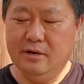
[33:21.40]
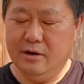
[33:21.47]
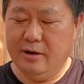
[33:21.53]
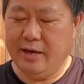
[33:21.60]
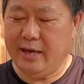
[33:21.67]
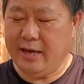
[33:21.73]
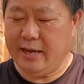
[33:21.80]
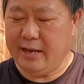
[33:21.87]

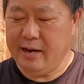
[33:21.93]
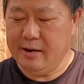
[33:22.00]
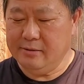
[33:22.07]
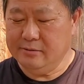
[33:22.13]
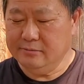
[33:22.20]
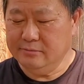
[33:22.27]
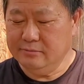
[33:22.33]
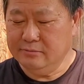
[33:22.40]
head
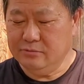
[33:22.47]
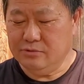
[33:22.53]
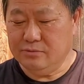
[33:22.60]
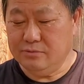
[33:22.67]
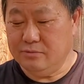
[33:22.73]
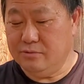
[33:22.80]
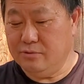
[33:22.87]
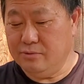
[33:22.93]

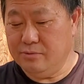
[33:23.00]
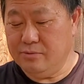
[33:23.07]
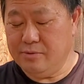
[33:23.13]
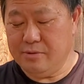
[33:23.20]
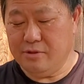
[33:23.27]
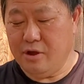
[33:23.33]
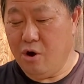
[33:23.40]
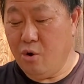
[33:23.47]
to
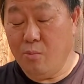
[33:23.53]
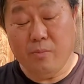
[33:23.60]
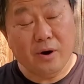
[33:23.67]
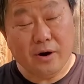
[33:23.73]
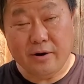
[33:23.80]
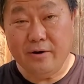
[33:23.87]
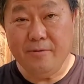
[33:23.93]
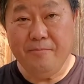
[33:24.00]
the whole
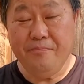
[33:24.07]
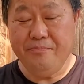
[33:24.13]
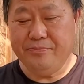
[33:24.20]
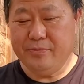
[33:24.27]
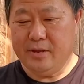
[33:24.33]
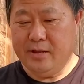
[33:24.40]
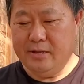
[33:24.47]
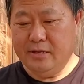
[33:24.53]
bird,
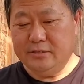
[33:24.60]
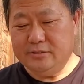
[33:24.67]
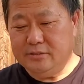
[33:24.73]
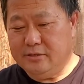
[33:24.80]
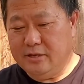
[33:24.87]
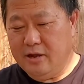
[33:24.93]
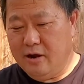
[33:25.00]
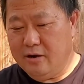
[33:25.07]
it's
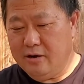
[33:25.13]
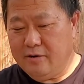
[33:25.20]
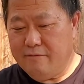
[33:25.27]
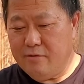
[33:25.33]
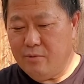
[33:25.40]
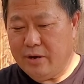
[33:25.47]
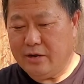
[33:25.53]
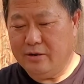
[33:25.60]
a
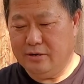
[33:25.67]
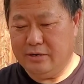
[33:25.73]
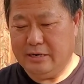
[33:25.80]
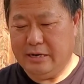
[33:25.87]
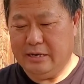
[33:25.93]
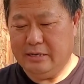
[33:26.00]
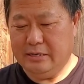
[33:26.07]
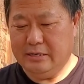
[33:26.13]
different way of cooking it,
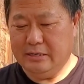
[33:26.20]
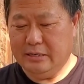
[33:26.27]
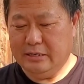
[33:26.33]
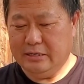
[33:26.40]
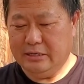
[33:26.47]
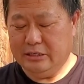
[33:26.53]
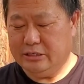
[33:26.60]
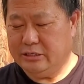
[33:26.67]
and
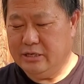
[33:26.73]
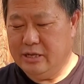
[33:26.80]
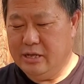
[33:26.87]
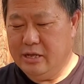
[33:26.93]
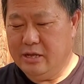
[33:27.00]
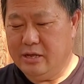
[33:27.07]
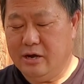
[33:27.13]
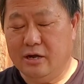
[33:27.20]
it
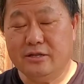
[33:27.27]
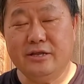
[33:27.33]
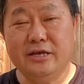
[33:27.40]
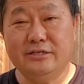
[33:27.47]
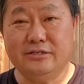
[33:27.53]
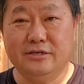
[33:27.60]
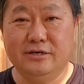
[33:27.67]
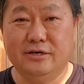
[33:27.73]
all
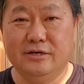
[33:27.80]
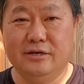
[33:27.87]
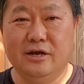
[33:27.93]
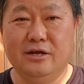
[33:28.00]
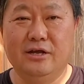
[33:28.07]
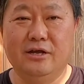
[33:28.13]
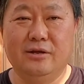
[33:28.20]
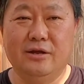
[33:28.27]
tastes good.
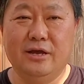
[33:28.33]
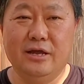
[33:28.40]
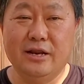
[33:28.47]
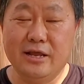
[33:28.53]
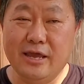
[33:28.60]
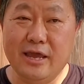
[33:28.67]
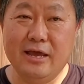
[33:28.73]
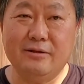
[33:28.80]
And
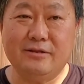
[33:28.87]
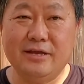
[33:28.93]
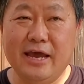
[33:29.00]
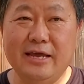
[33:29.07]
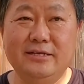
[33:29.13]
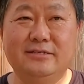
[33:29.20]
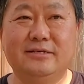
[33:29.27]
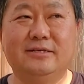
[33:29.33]
again,
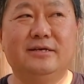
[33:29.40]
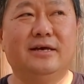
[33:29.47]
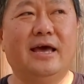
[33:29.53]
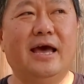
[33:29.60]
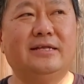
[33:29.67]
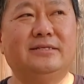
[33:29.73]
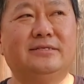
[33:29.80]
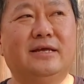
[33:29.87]
taste
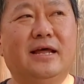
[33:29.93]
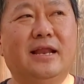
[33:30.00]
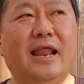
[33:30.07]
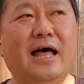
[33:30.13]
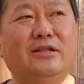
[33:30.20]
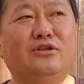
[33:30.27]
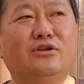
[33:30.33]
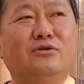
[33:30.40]
has a
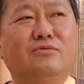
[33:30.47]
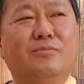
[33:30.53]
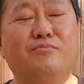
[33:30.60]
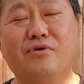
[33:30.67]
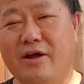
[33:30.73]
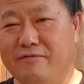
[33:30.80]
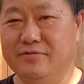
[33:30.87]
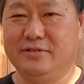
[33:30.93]
lot to do with
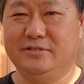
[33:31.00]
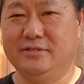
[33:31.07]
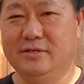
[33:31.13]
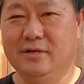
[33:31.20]
preference.